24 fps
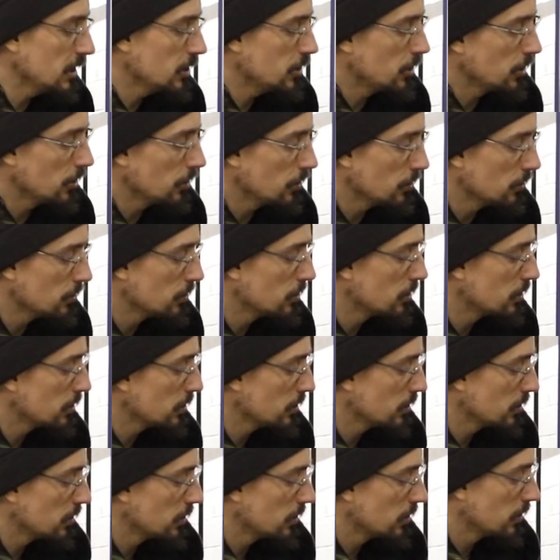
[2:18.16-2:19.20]

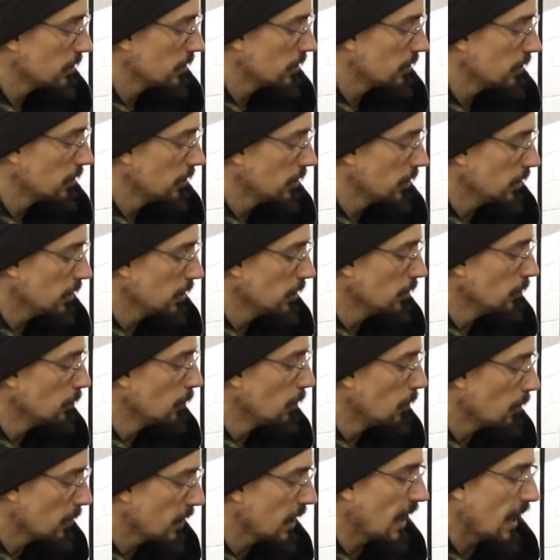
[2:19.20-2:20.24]
issues that you
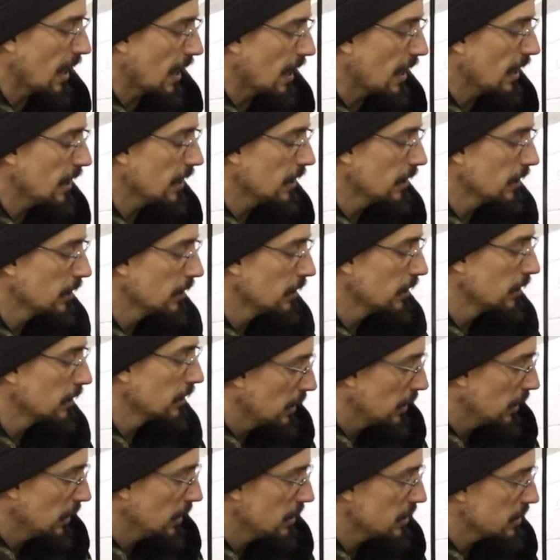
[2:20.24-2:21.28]
will get
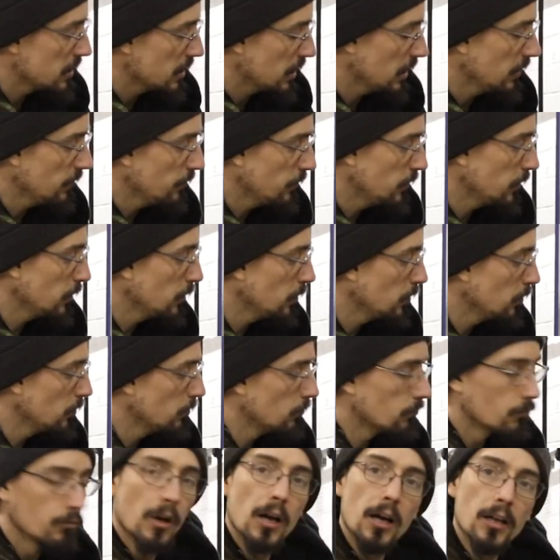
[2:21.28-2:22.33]
is if
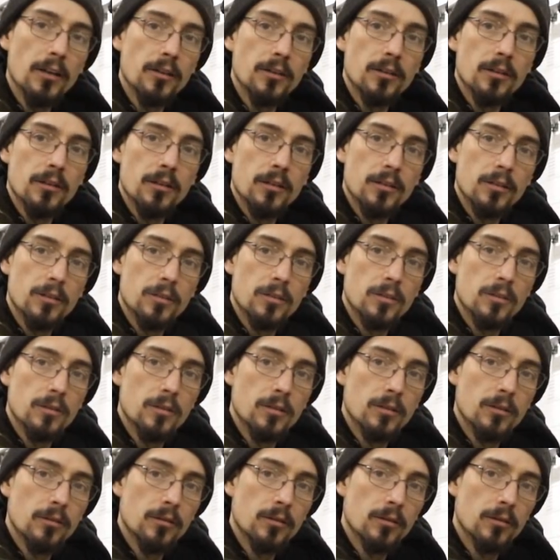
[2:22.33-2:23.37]
you run
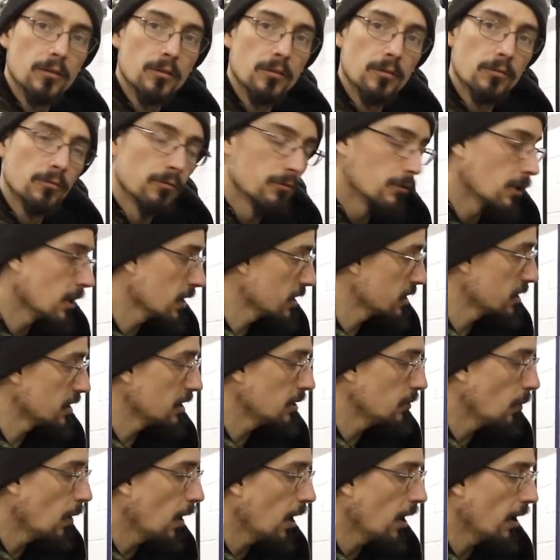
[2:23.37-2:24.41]

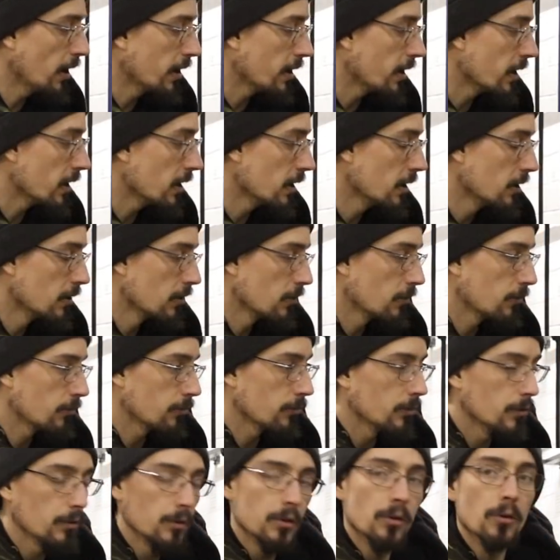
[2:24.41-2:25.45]
rusty wire
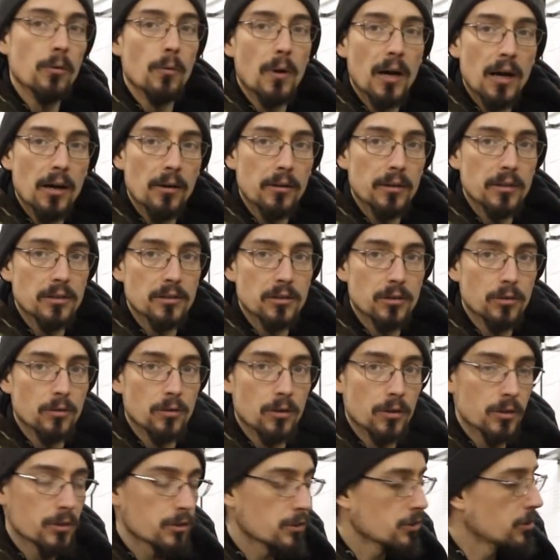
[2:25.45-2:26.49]
through your welding
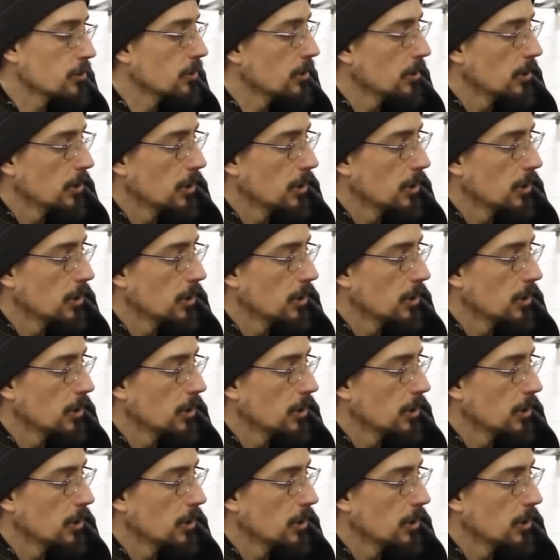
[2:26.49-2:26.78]
torch,